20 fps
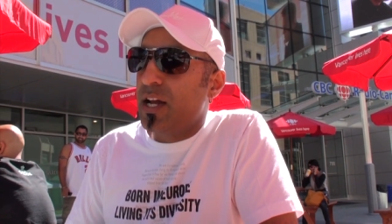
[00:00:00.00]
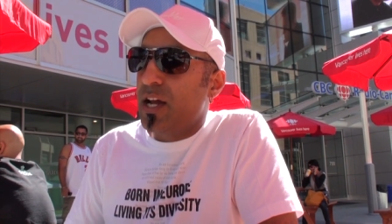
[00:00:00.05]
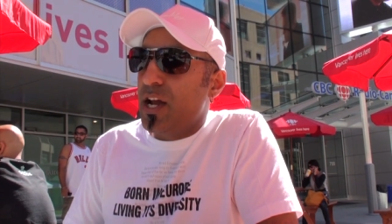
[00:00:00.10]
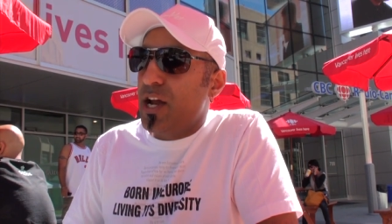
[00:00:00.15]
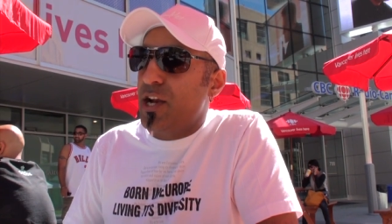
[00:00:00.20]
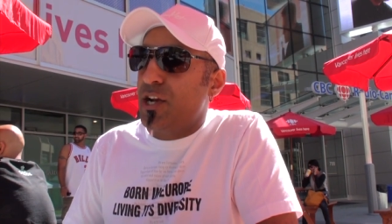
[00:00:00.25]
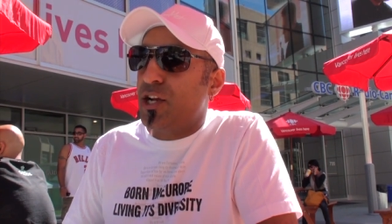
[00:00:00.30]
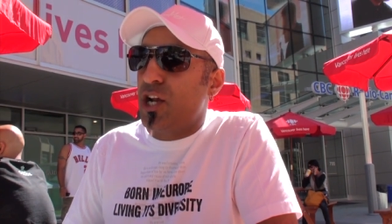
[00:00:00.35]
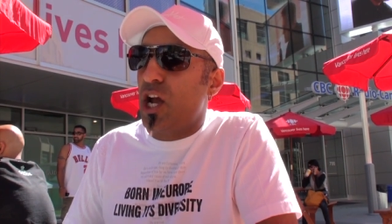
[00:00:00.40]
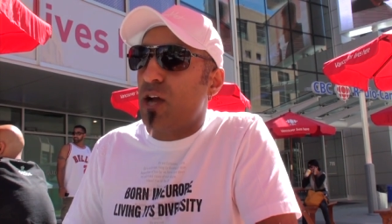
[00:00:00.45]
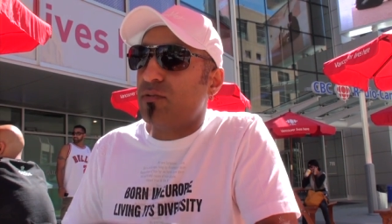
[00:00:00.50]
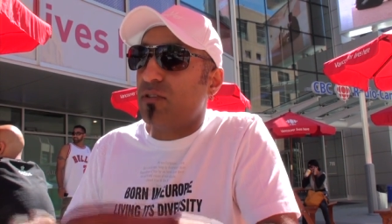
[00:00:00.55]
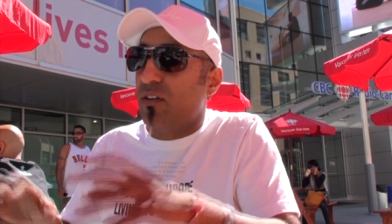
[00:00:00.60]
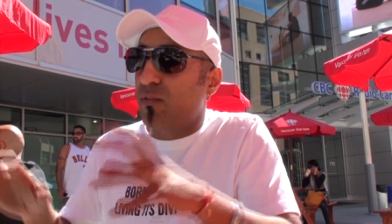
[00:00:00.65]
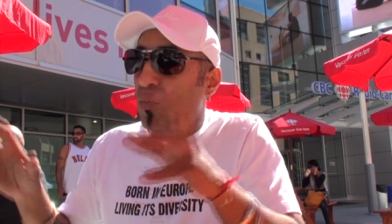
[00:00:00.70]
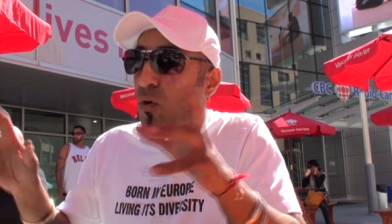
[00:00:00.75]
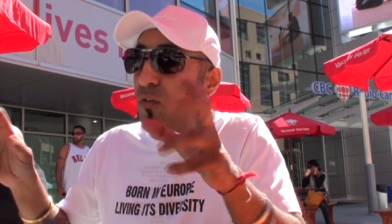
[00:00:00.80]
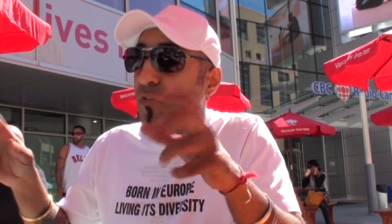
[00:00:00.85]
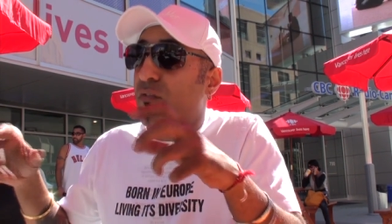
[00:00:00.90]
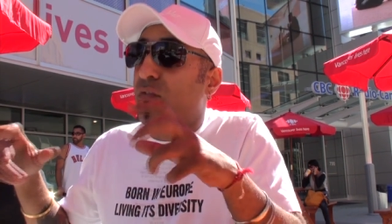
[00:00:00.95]
in terms of
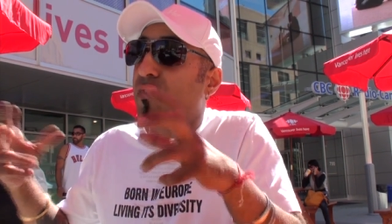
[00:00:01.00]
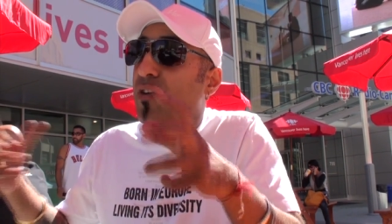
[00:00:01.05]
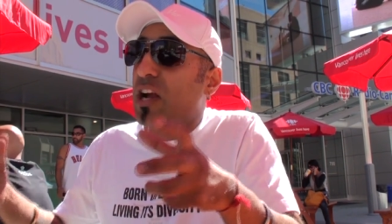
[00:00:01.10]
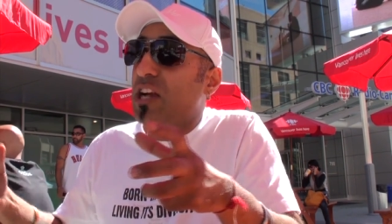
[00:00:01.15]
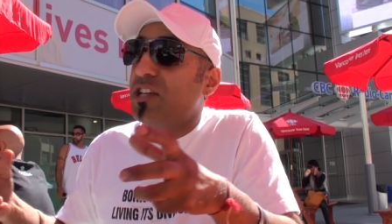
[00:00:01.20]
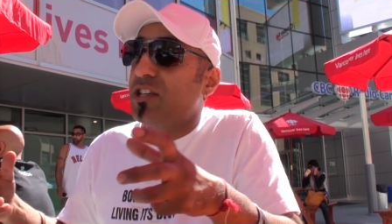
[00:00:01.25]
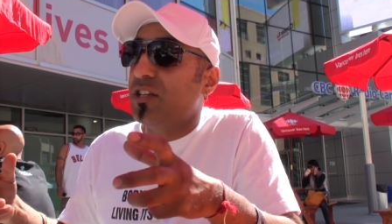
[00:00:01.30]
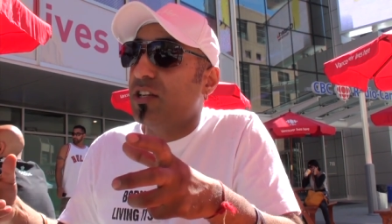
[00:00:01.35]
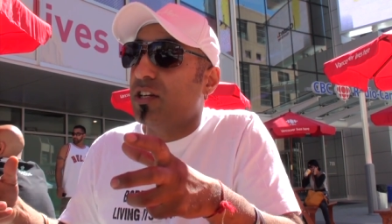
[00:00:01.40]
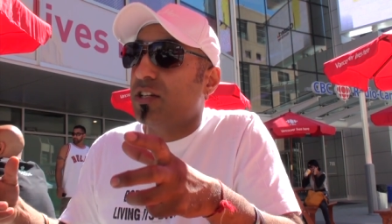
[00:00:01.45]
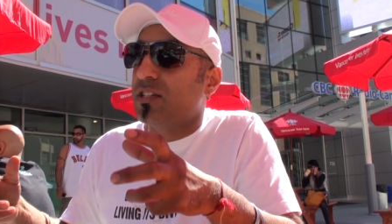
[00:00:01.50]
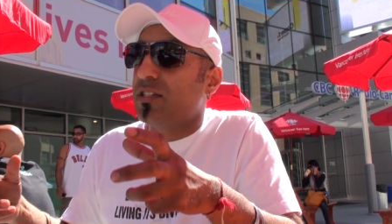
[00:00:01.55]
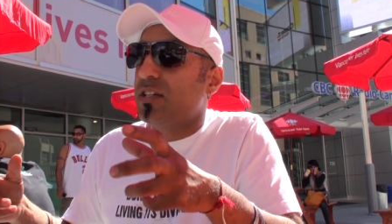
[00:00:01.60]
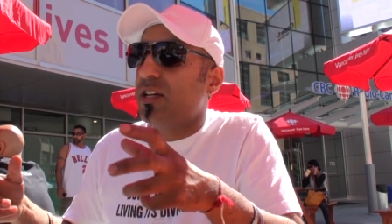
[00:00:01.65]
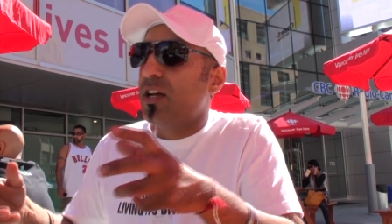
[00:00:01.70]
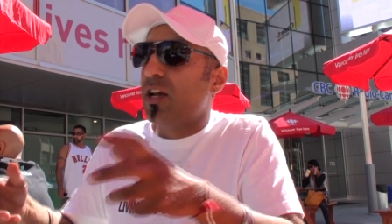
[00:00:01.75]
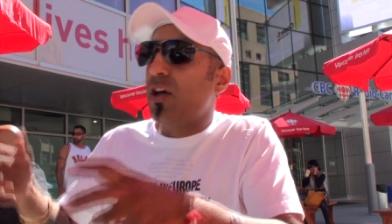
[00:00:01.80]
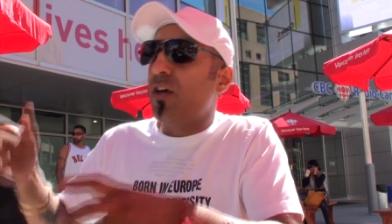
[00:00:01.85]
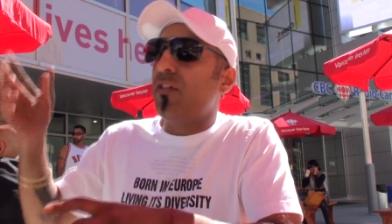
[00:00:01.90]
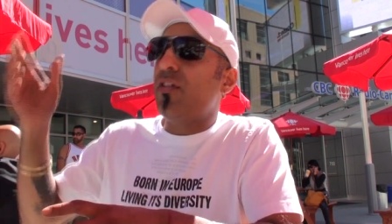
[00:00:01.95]
more freshness
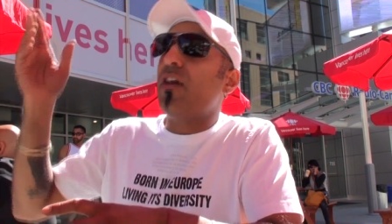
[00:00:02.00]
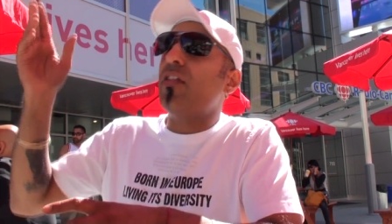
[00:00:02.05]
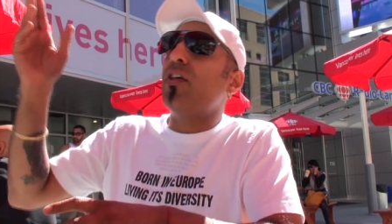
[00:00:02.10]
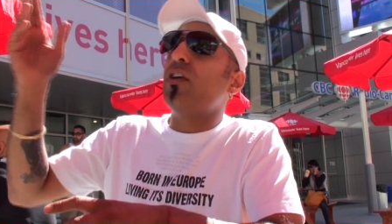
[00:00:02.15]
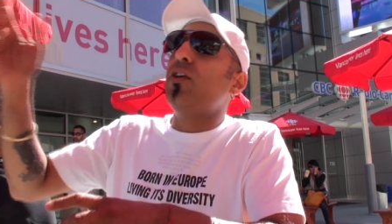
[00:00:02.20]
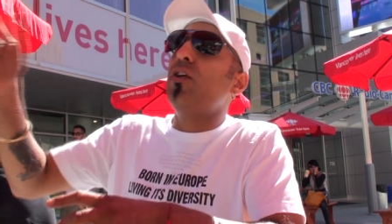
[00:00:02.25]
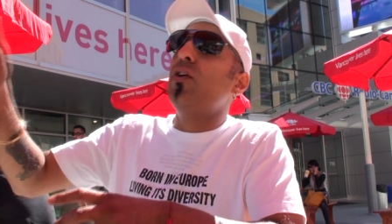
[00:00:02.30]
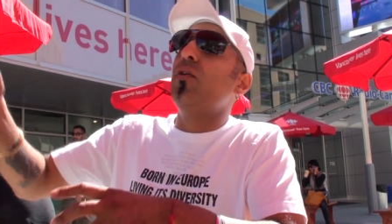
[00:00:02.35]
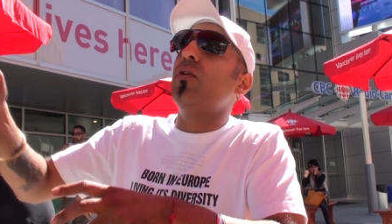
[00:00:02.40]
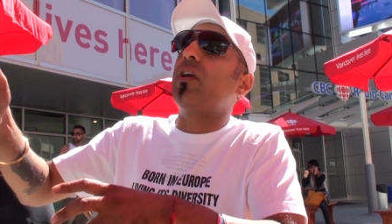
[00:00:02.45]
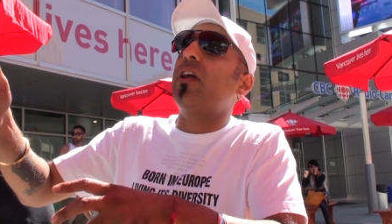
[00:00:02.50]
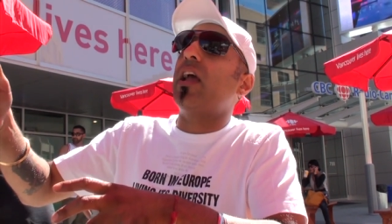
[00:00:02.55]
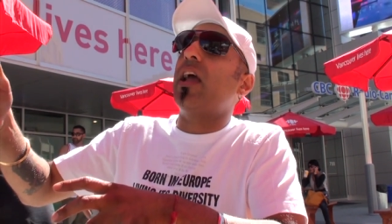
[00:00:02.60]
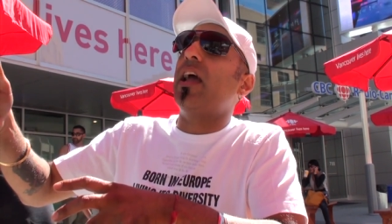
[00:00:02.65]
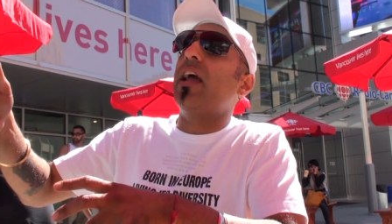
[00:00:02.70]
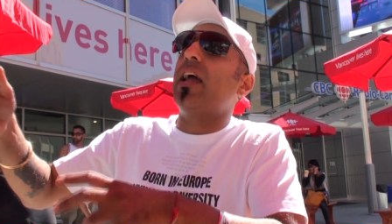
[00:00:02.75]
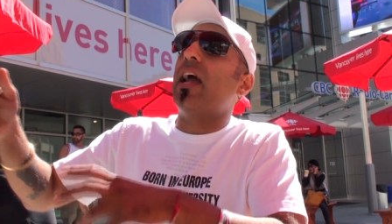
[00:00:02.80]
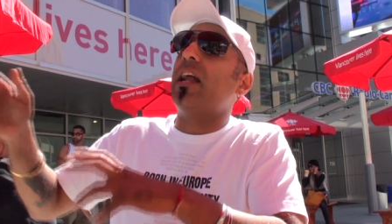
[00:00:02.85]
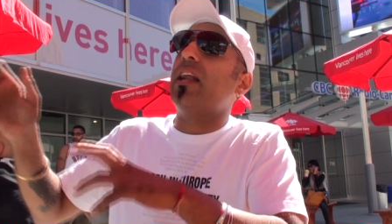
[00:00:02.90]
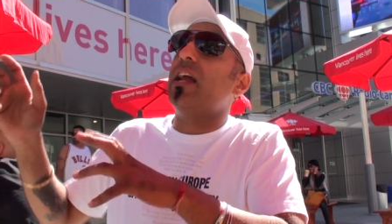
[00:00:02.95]
than the
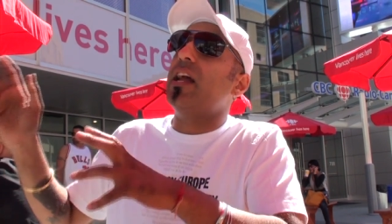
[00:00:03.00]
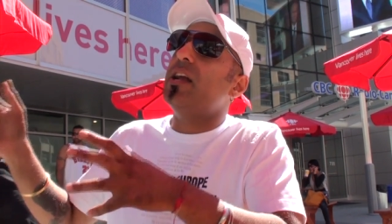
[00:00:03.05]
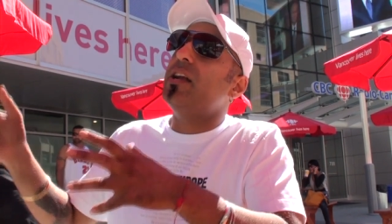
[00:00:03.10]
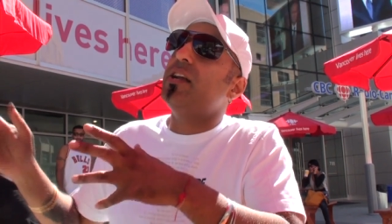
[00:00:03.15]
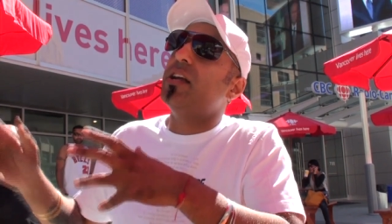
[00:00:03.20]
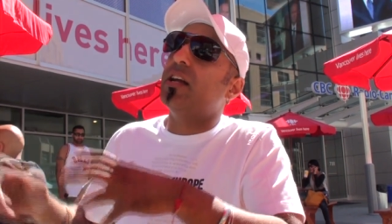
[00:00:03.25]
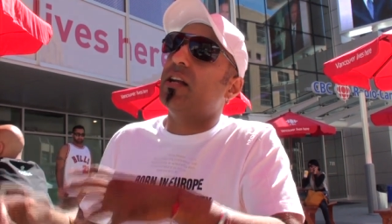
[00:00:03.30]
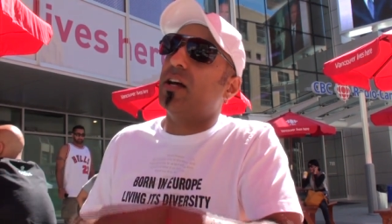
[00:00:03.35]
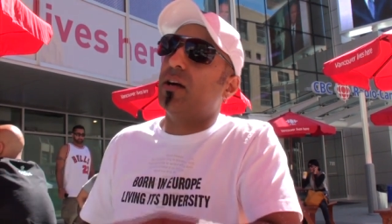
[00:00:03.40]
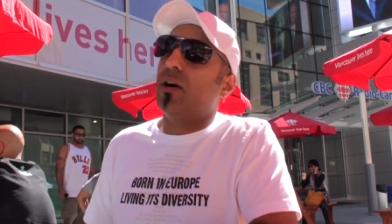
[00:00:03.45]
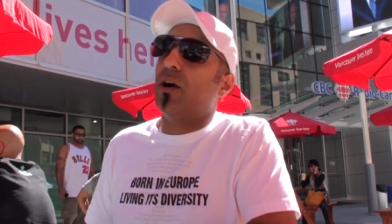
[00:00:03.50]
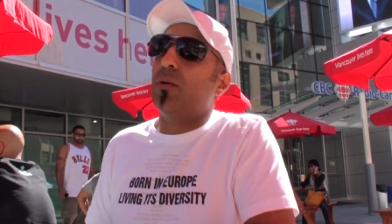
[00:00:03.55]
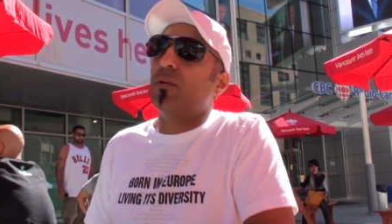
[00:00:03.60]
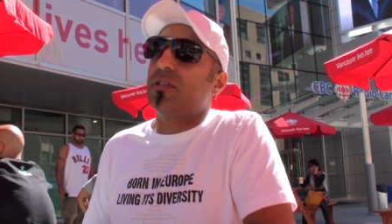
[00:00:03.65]
UK and India now.